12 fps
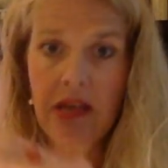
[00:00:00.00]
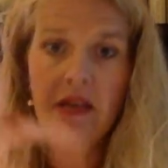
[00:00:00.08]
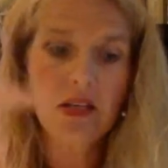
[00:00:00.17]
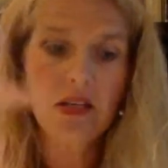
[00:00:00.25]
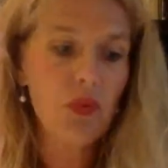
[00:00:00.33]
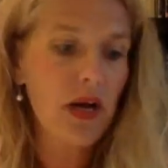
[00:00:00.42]

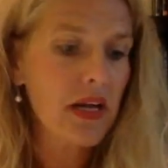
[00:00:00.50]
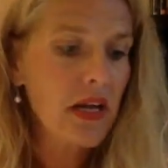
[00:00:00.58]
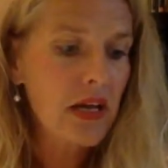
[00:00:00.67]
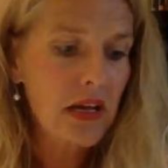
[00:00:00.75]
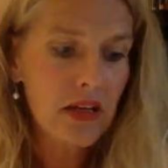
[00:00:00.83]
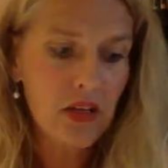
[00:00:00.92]
That's why,
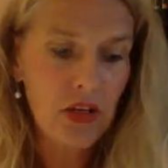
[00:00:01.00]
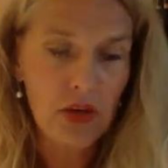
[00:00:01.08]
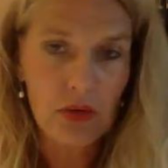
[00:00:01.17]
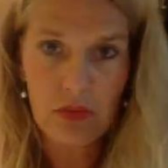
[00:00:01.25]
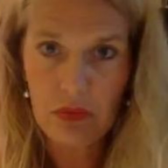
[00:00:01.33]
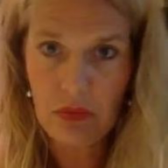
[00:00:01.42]

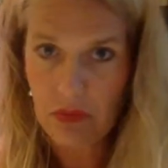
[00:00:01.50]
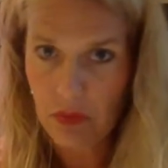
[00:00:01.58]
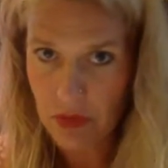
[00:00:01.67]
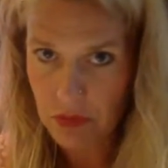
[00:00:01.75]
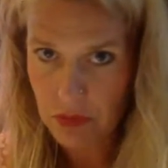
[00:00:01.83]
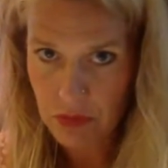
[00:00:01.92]

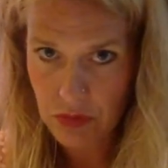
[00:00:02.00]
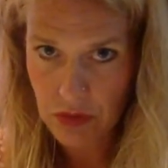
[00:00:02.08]
for